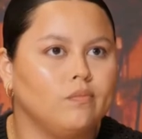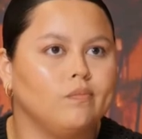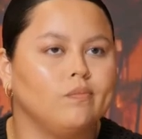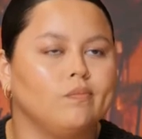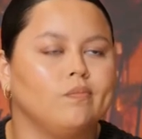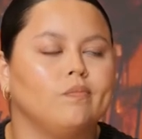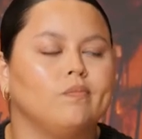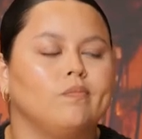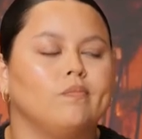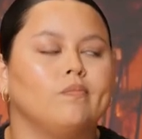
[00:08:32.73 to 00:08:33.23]

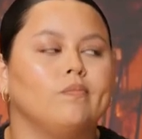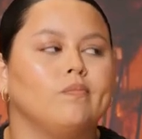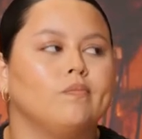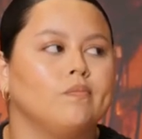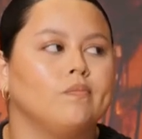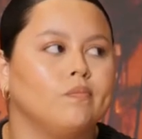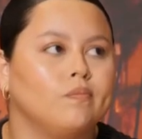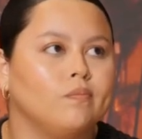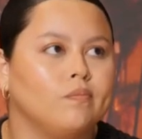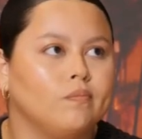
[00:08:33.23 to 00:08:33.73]

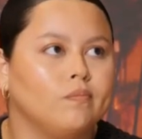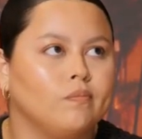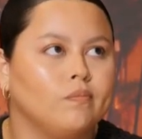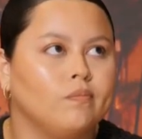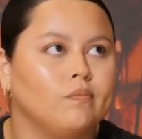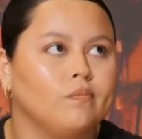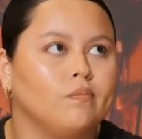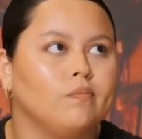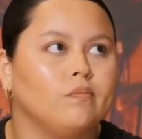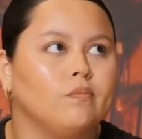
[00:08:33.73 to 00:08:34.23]

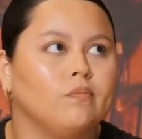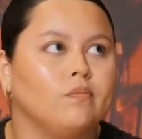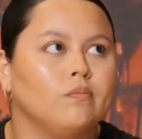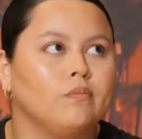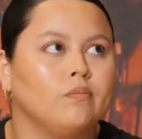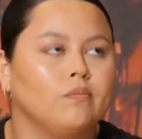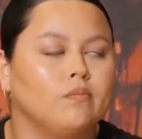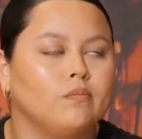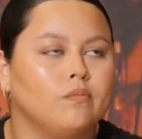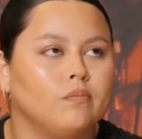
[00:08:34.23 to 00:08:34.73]

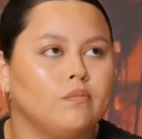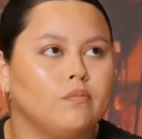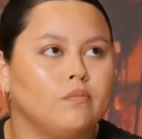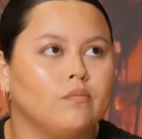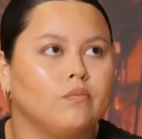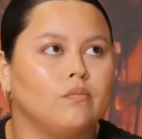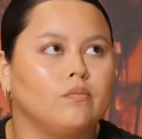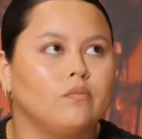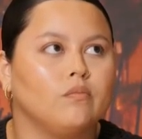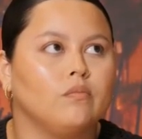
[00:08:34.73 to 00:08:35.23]

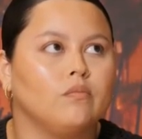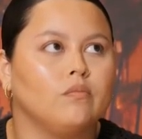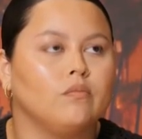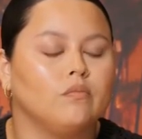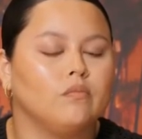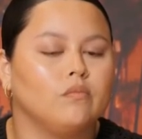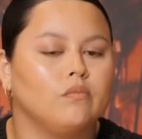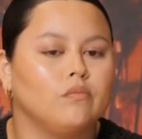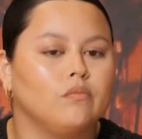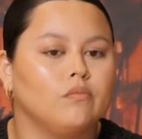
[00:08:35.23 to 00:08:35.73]

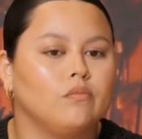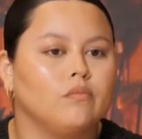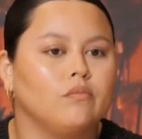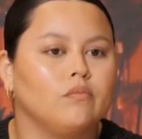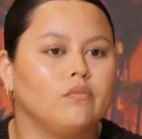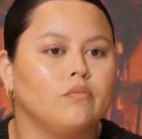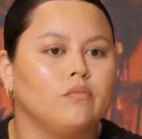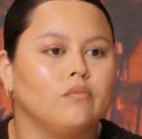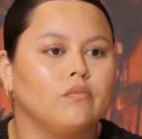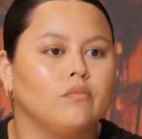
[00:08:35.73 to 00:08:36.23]

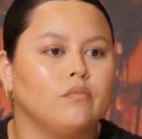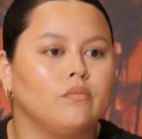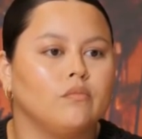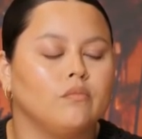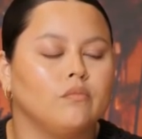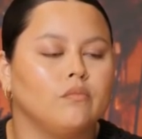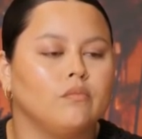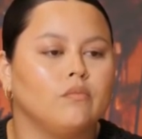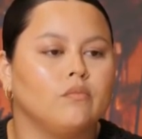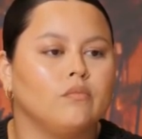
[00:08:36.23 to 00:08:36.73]

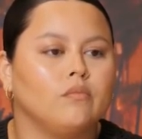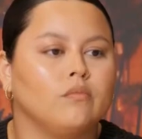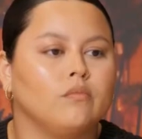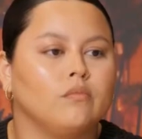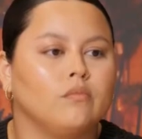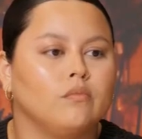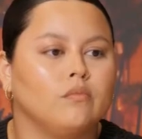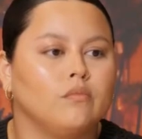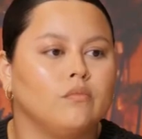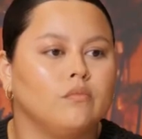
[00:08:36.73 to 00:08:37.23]

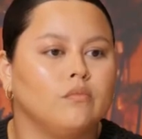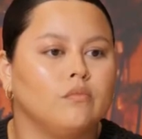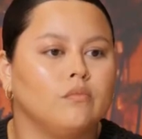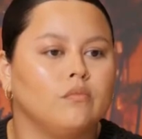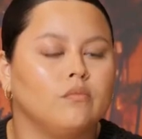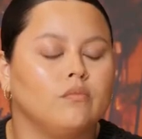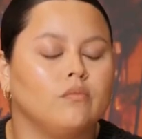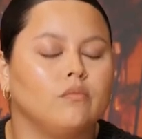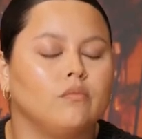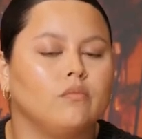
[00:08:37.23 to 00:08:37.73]

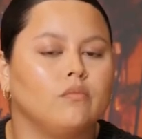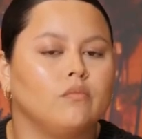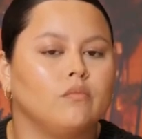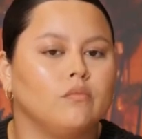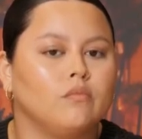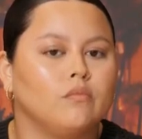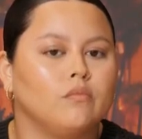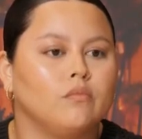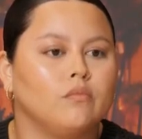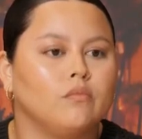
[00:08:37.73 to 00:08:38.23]

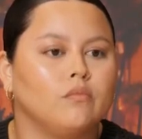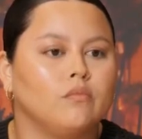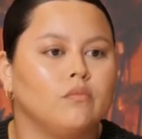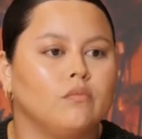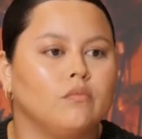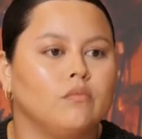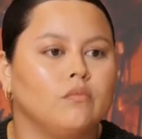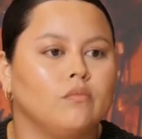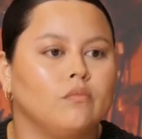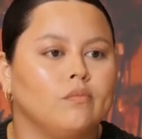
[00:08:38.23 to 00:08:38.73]

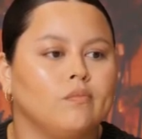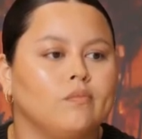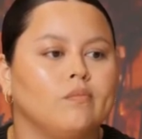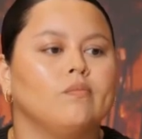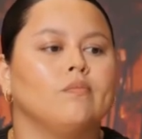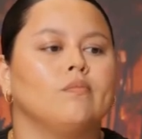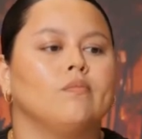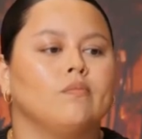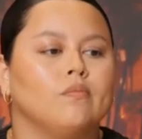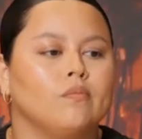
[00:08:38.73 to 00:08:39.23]

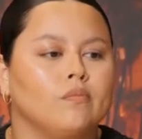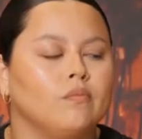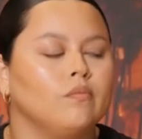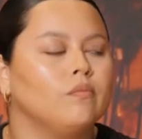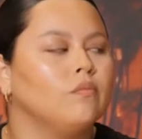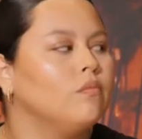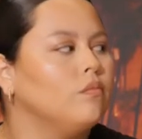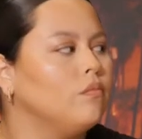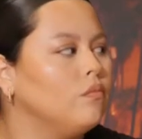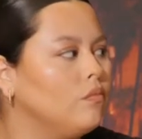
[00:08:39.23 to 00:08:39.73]

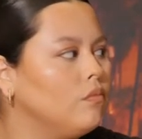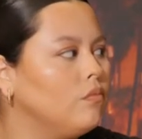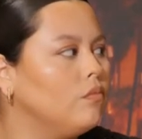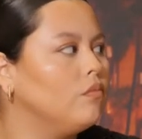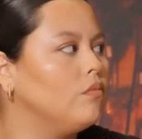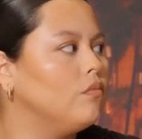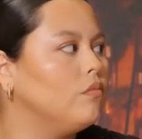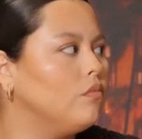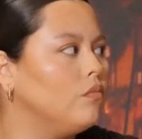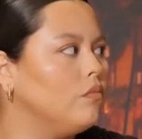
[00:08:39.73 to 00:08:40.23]

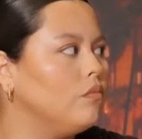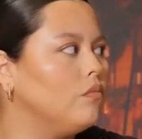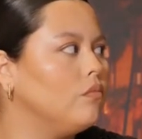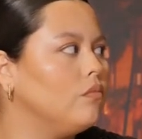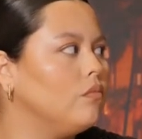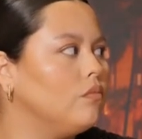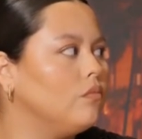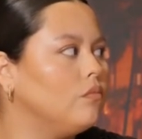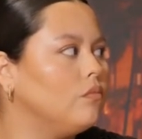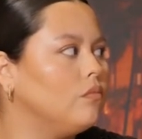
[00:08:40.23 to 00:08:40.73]
No words are spoken by the person on screen.